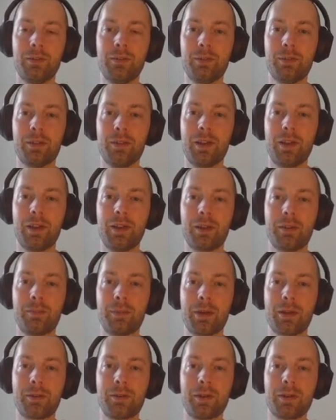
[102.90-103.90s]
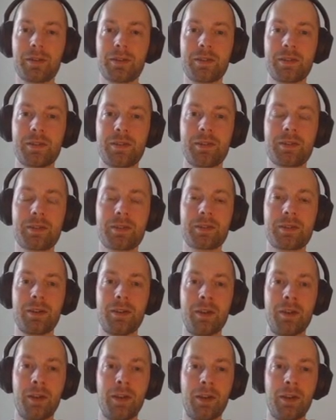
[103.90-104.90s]
like macOS X
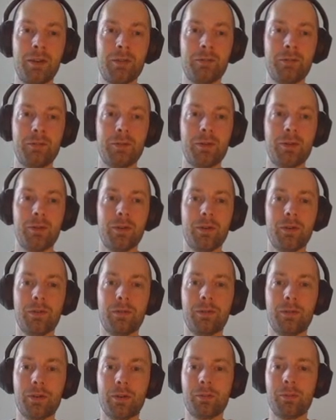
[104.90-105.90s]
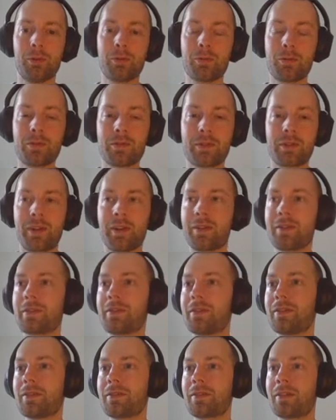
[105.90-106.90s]
for most
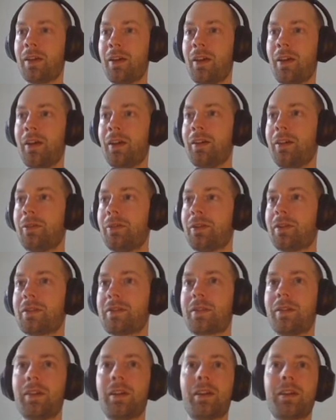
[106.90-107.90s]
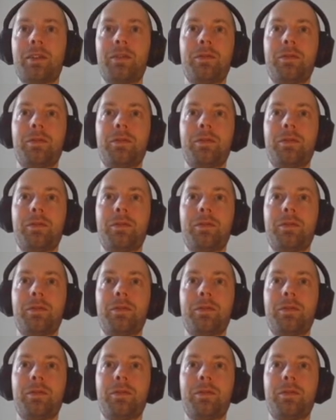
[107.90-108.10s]
cases. You can see like